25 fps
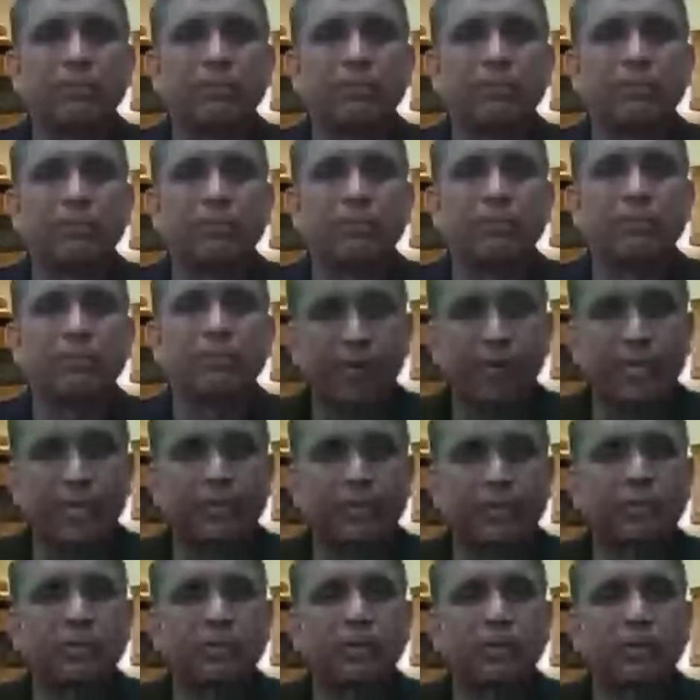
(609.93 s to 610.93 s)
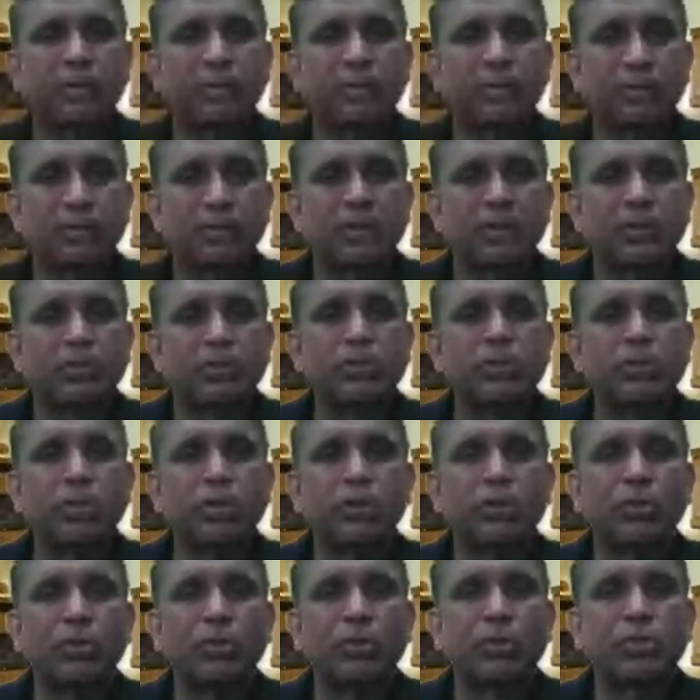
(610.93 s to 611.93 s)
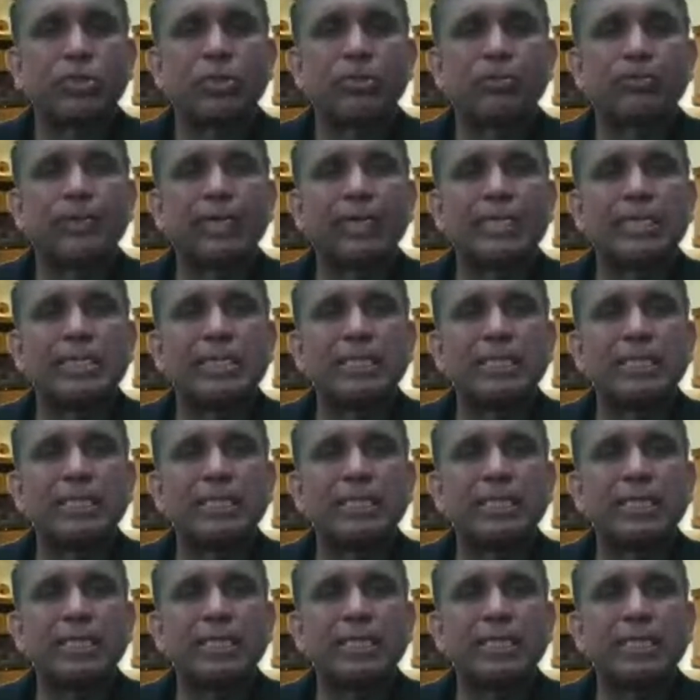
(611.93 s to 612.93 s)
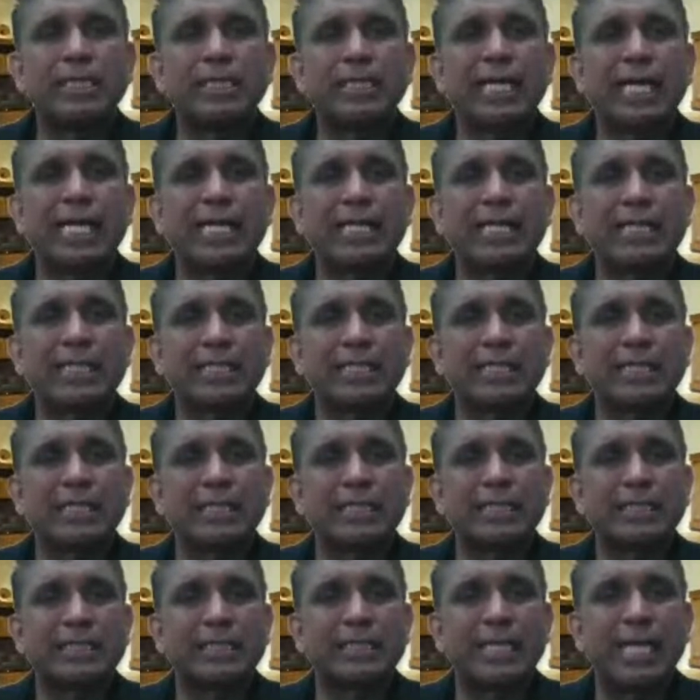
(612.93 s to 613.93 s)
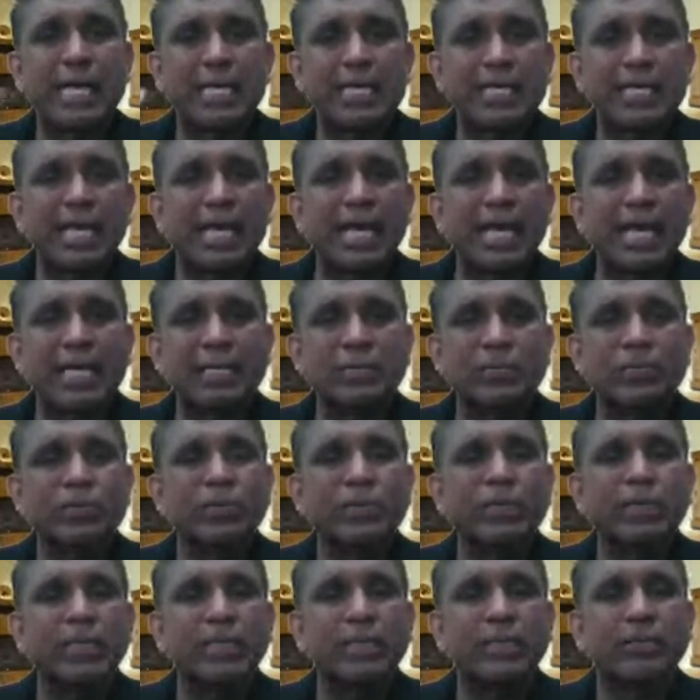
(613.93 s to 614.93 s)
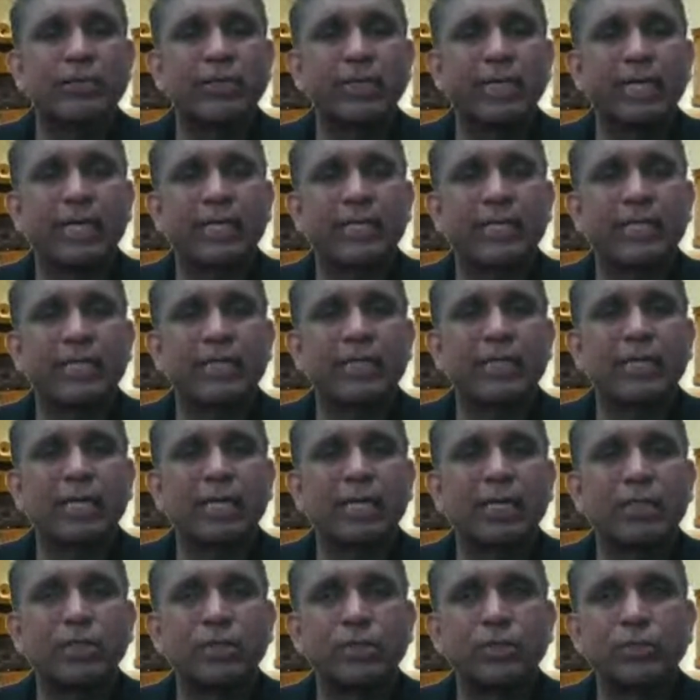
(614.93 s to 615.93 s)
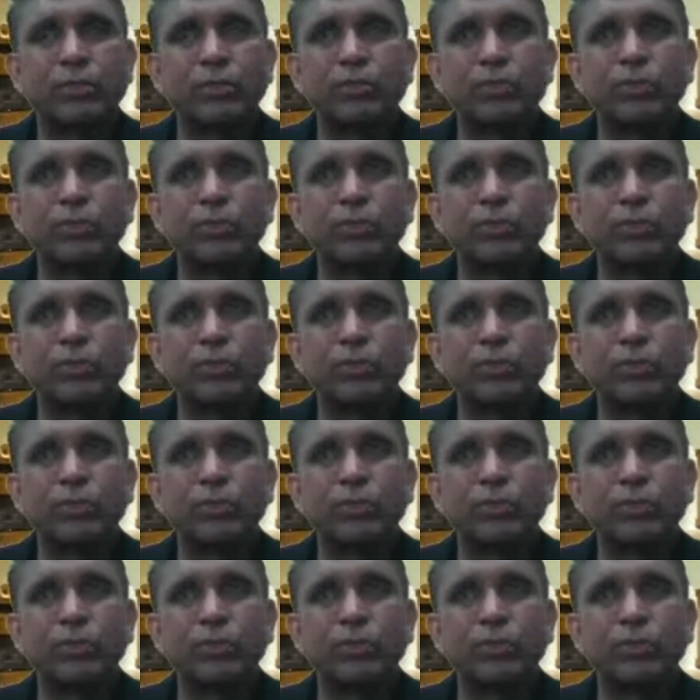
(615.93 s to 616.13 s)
Correct. So basically that actually created a huge